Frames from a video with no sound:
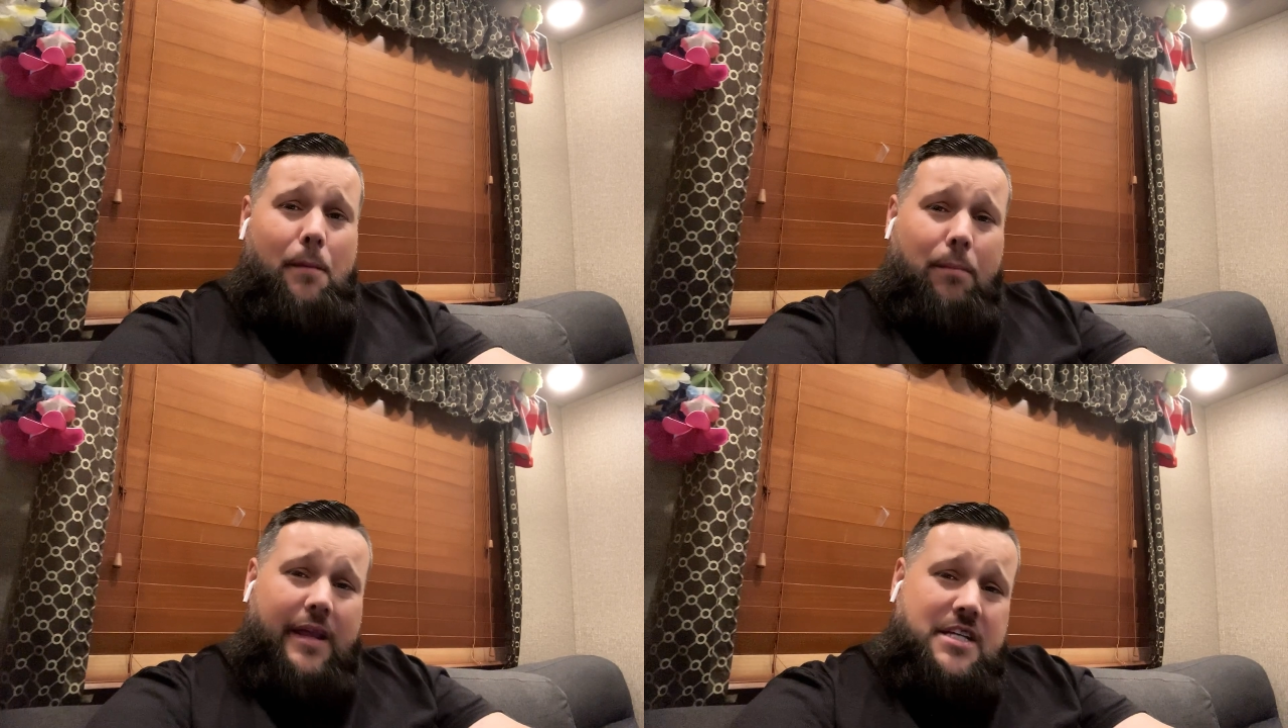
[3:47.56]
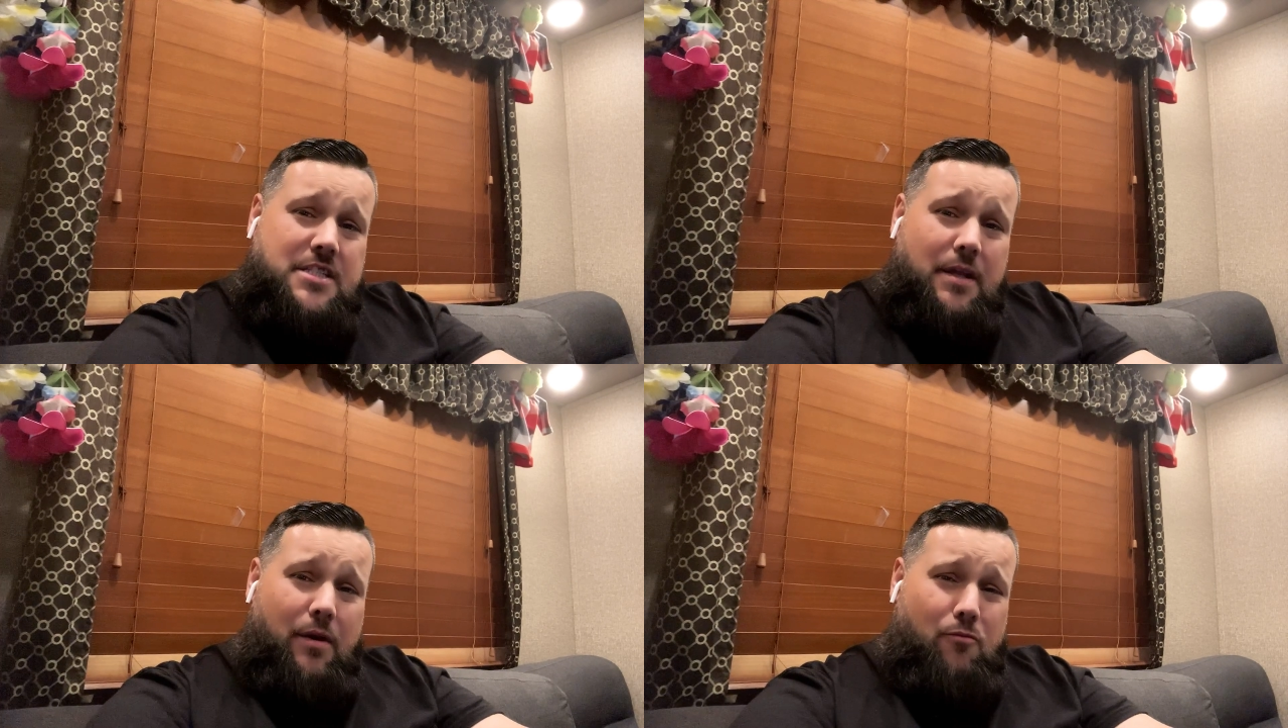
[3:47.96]

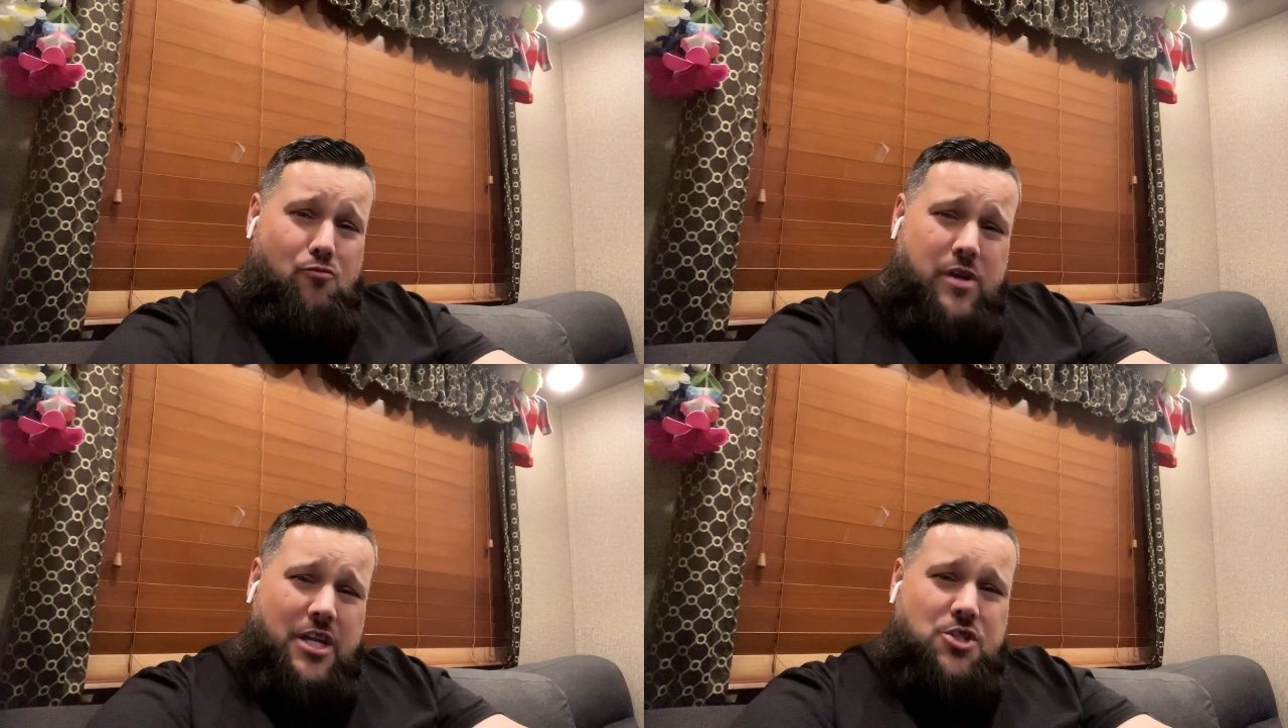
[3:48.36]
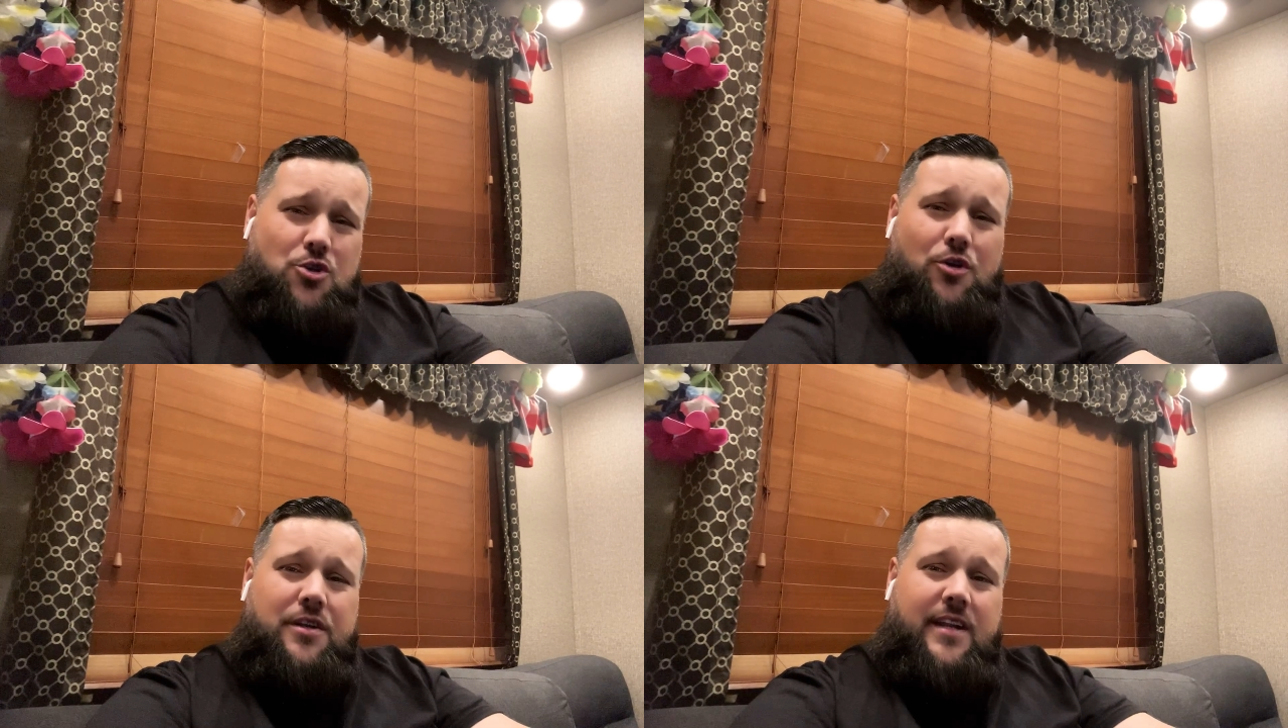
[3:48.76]
placed a
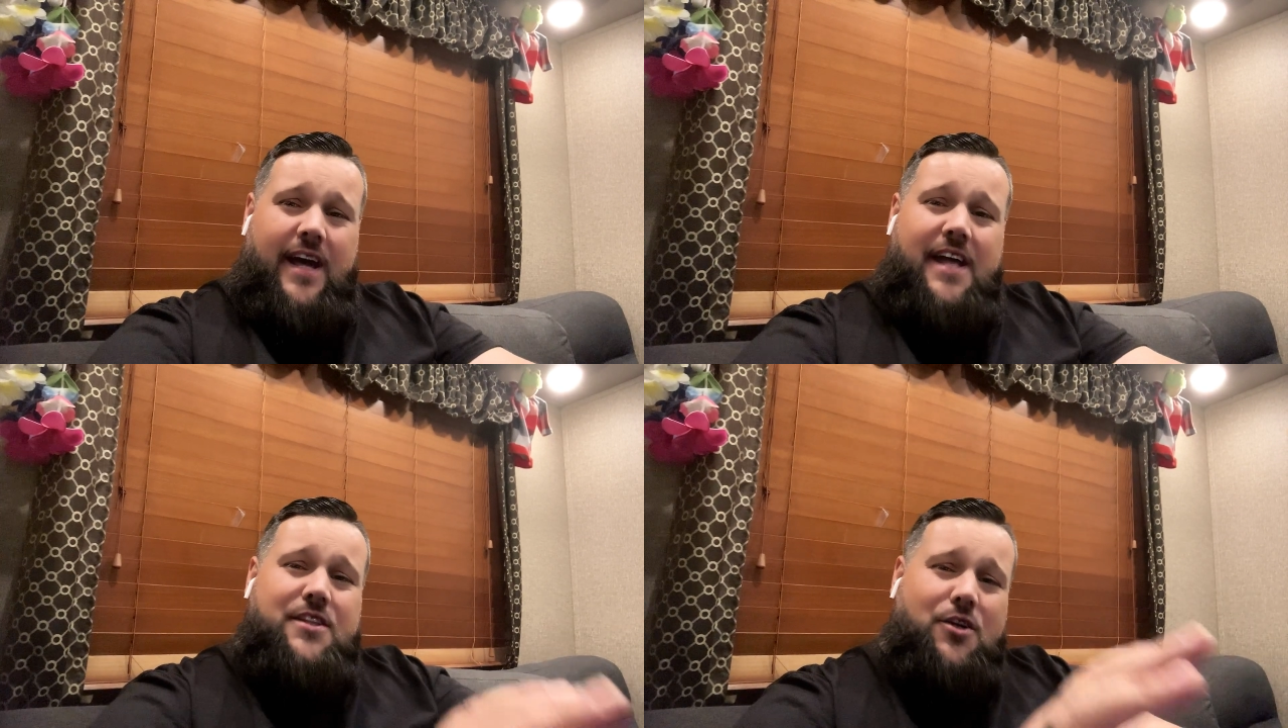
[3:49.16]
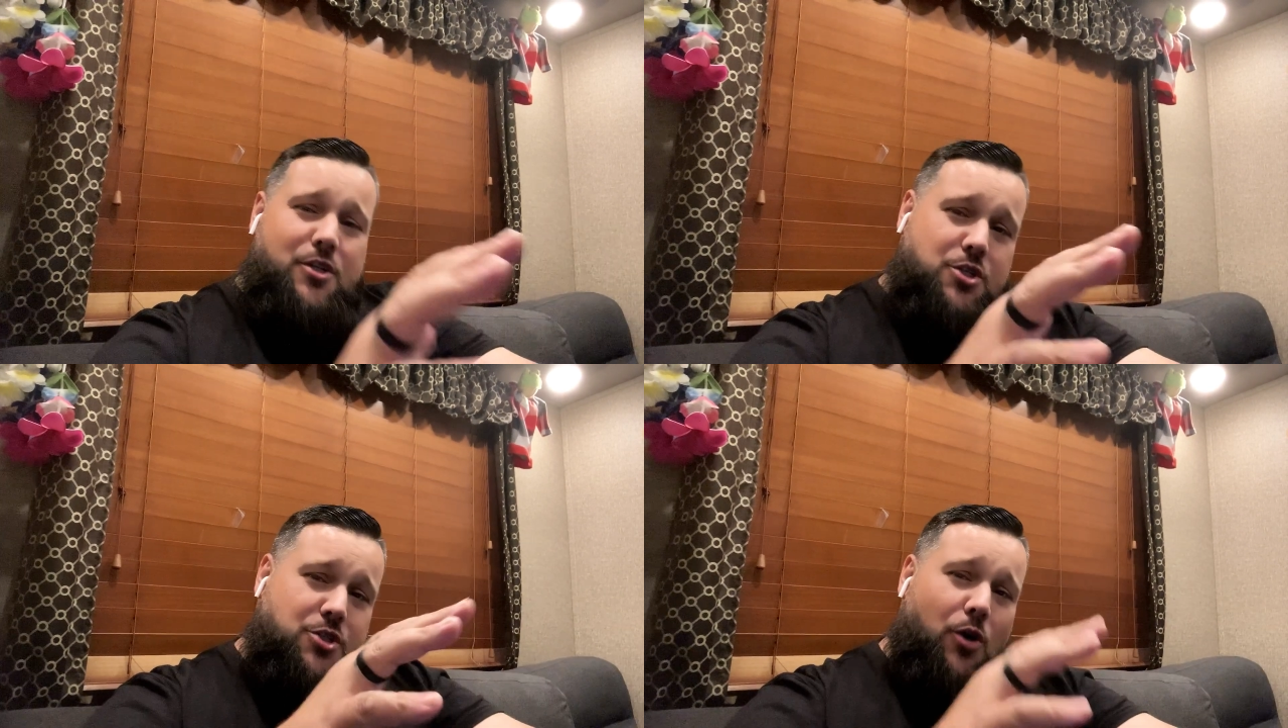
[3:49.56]
reassuring hand on
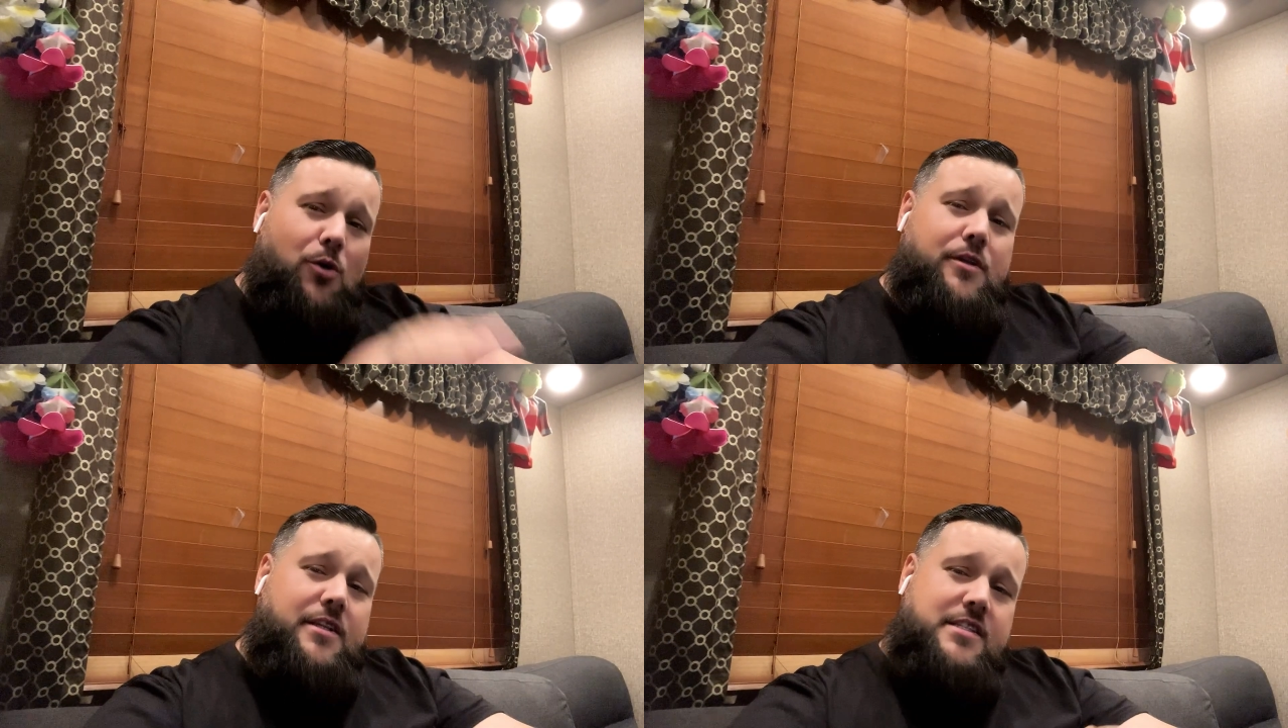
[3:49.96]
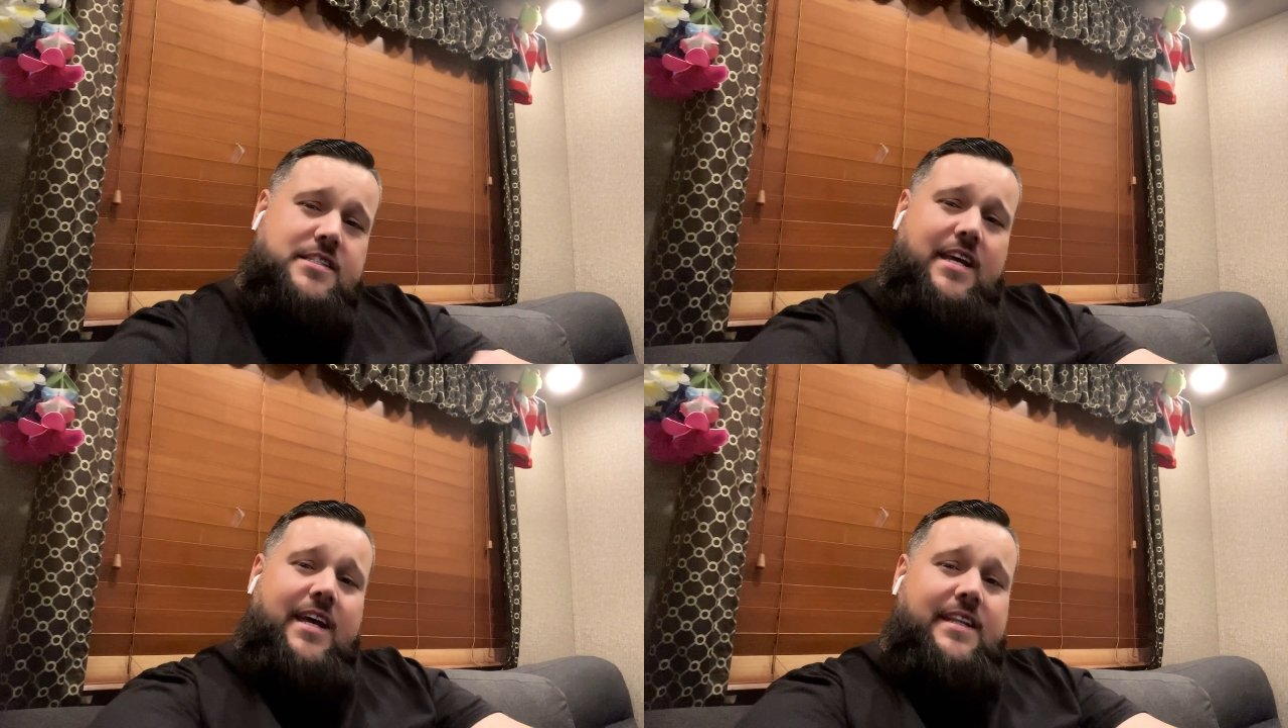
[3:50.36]
his shoulder and
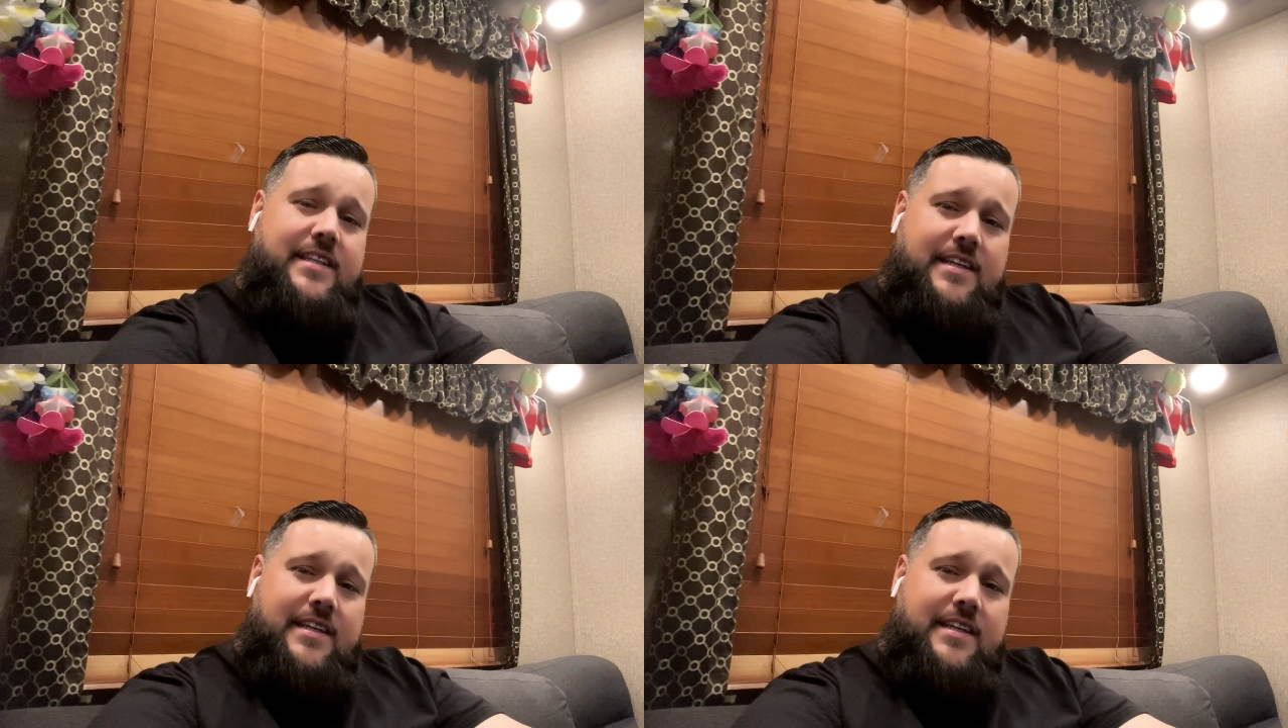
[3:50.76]
said,